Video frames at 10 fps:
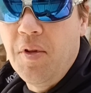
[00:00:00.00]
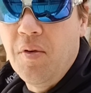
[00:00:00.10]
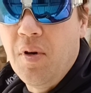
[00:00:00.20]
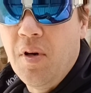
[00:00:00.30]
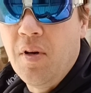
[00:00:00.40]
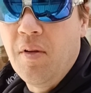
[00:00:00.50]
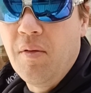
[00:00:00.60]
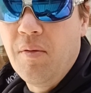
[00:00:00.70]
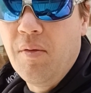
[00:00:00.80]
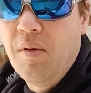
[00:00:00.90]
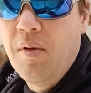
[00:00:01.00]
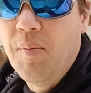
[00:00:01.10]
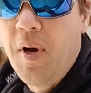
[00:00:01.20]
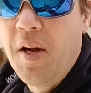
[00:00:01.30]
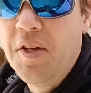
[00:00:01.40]
do a
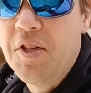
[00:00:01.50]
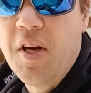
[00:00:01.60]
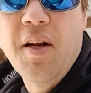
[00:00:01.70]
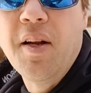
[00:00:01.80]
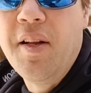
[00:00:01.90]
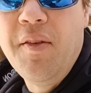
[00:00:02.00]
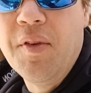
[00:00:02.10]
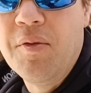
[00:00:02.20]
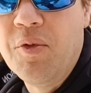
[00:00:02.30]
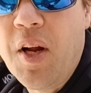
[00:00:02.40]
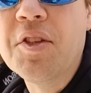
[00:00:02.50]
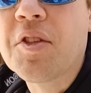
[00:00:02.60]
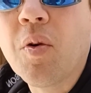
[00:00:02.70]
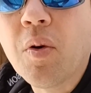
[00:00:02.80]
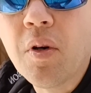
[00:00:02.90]
body shot at even red
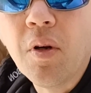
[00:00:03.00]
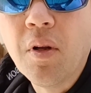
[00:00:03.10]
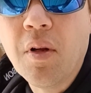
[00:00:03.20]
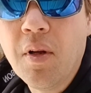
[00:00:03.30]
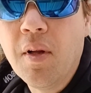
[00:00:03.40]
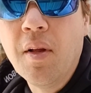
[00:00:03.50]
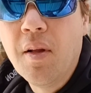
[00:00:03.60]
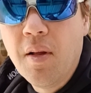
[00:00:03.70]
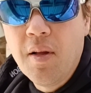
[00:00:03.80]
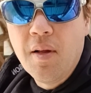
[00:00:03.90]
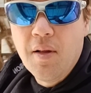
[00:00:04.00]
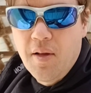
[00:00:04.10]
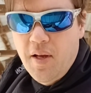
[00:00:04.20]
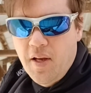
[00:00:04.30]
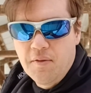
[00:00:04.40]
squirrel
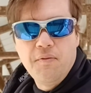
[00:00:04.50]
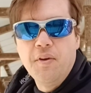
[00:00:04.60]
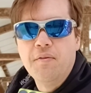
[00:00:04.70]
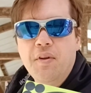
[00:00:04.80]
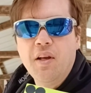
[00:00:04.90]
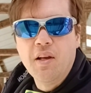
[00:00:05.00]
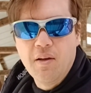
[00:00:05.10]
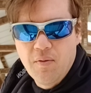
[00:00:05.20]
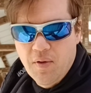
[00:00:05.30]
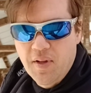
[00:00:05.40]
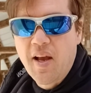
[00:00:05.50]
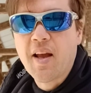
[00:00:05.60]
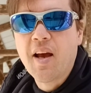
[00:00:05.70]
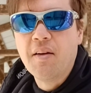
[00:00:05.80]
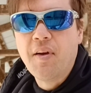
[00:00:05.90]
at 50 with that
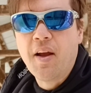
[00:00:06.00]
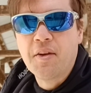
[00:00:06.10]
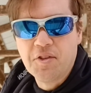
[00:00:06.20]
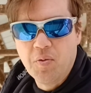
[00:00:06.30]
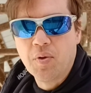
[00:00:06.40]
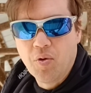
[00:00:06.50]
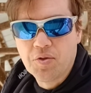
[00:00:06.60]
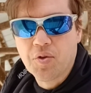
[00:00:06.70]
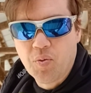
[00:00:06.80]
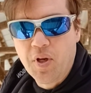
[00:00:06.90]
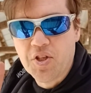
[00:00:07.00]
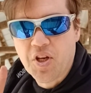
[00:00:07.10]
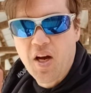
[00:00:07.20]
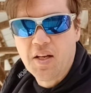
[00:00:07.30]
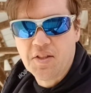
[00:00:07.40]
kind of accuracy with those 3
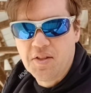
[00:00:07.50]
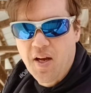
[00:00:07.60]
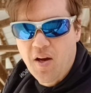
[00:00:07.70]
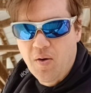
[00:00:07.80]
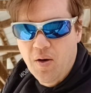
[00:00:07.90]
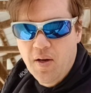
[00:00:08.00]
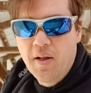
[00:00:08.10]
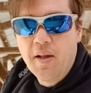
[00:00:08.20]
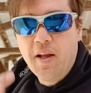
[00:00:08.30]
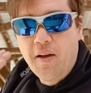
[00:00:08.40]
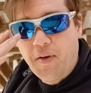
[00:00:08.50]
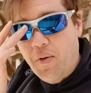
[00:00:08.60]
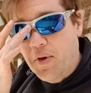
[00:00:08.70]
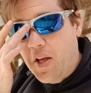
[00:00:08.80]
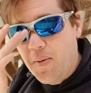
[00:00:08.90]
shots. Now, if I
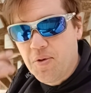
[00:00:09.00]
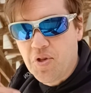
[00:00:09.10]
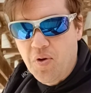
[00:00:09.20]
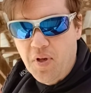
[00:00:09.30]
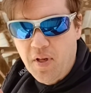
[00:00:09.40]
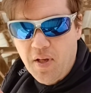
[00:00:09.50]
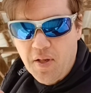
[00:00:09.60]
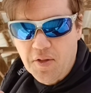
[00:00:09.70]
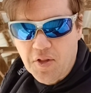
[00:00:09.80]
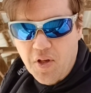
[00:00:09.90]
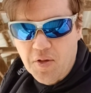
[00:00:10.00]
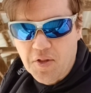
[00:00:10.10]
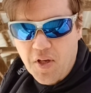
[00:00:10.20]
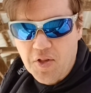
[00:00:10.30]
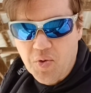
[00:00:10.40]
would keep shooting it, it's going to
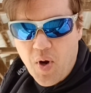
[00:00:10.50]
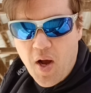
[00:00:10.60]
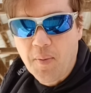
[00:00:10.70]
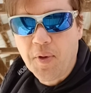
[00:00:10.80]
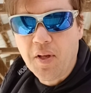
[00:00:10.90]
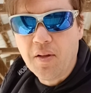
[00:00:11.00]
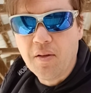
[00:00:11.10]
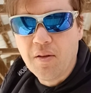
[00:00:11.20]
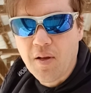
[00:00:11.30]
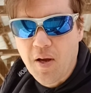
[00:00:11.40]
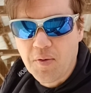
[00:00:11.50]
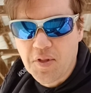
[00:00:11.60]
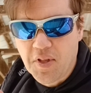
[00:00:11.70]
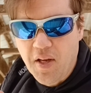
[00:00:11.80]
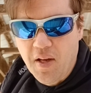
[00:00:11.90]
start dropping. I would
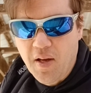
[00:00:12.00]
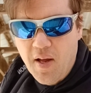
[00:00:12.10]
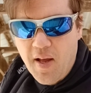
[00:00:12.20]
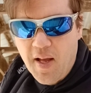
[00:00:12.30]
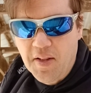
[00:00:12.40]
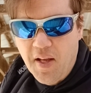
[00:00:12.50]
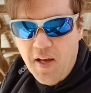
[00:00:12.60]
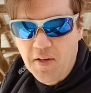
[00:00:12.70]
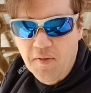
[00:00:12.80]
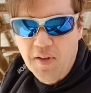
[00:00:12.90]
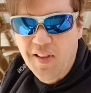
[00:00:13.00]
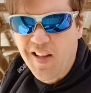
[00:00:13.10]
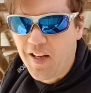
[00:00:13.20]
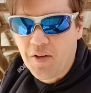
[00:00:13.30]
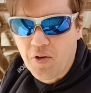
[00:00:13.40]
say at the end of the
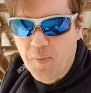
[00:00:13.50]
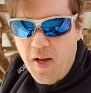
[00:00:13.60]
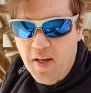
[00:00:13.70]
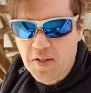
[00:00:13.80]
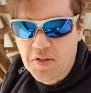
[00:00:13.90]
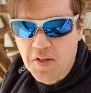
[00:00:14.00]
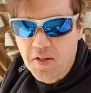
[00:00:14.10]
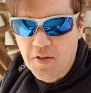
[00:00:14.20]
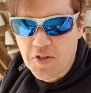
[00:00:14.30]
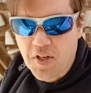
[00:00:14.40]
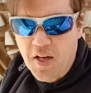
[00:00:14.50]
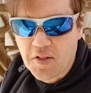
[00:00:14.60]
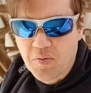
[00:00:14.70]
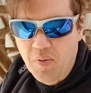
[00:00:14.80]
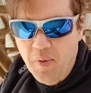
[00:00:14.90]
9-round magazine, the
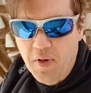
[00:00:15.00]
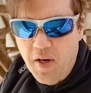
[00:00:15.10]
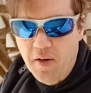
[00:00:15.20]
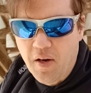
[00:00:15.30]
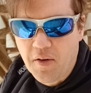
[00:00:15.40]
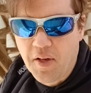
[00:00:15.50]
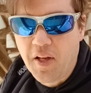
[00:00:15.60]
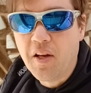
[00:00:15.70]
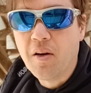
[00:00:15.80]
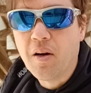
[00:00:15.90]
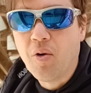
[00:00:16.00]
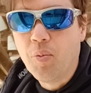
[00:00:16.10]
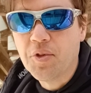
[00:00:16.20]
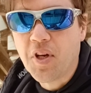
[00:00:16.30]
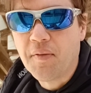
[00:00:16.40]
shots would be right around here,
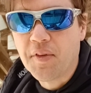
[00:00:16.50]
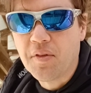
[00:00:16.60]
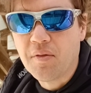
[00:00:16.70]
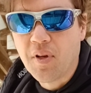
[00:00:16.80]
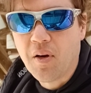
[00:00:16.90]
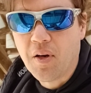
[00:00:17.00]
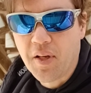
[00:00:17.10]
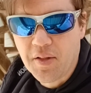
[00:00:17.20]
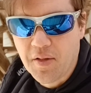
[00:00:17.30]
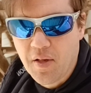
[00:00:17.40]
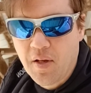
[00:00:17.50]
almost off the target.